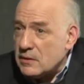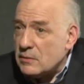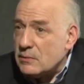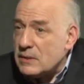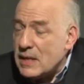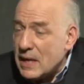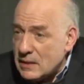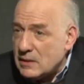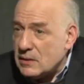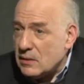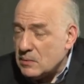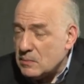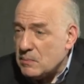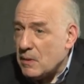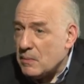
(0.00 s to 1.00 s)
So test
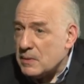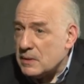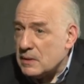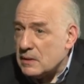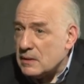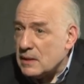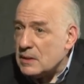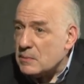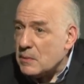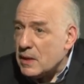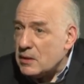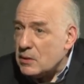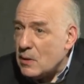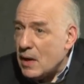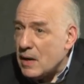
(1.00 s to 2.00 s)
those promises. That's why
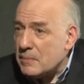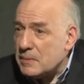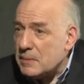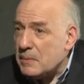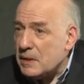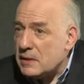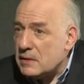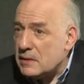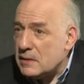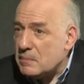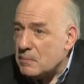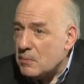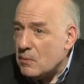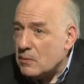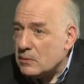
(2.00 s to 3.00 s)
New Arab Debates is
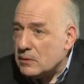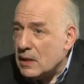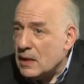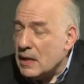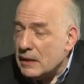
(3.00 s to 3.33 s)
important.